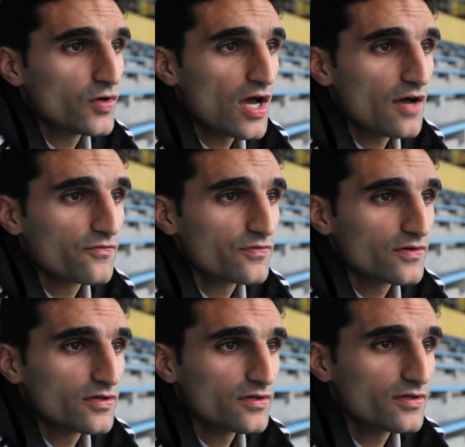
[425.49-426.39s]
who have
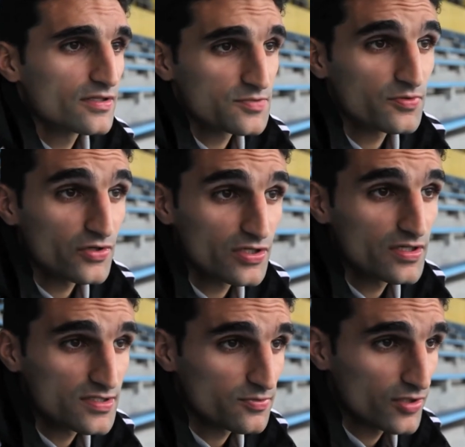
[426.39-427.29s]
uh,
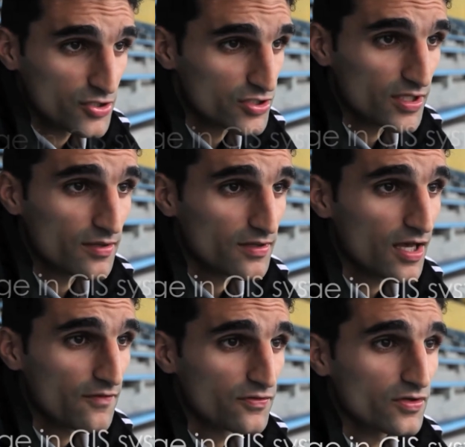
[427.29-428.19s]
inspiration and
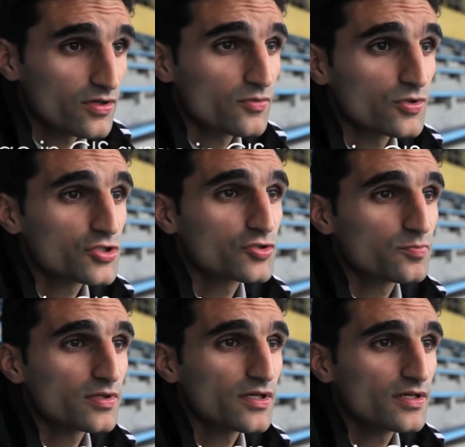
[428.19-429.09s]
have the wish
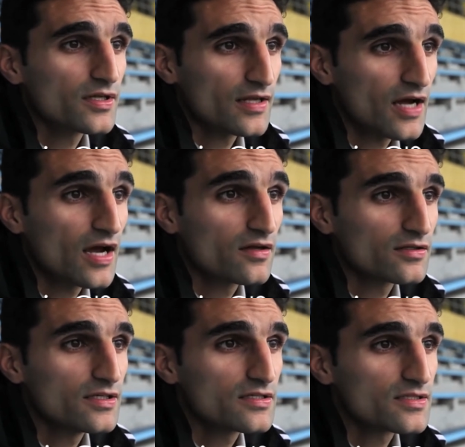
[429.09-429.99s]
to play at higher
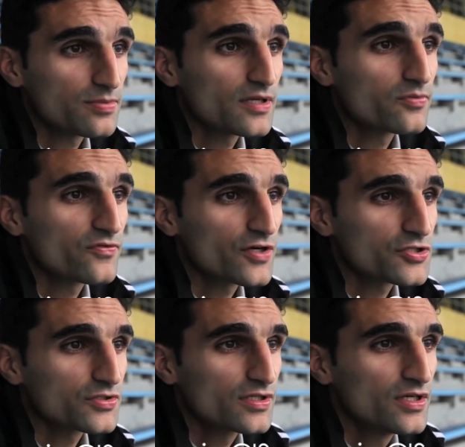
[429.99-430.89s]
leagues and playing
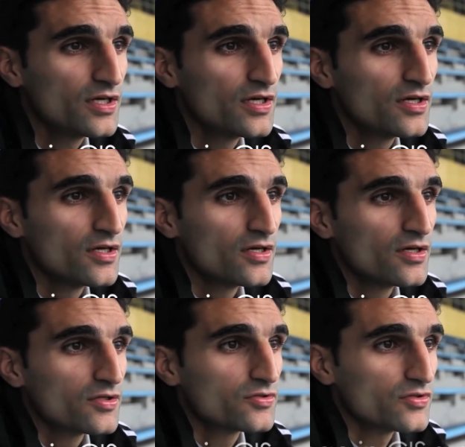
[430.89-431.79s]
professionally,
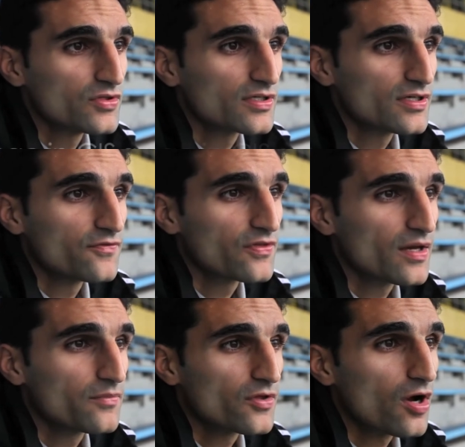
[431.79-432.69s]
to give
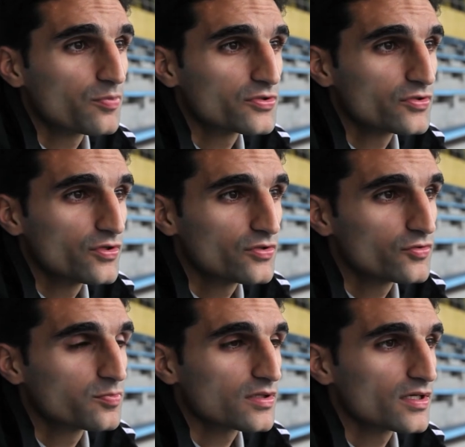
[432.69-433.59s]
them the opportunity
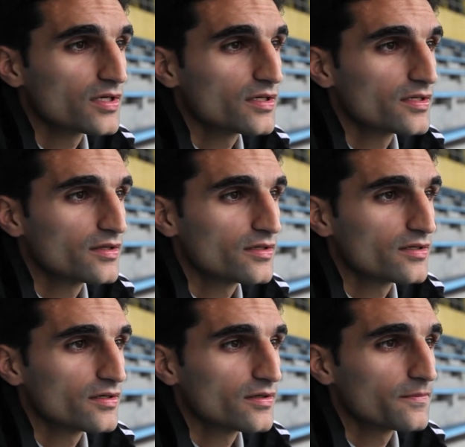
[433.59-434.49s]
to play in
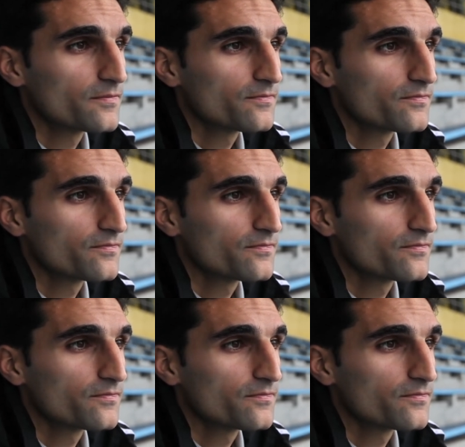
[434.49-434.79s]
uh,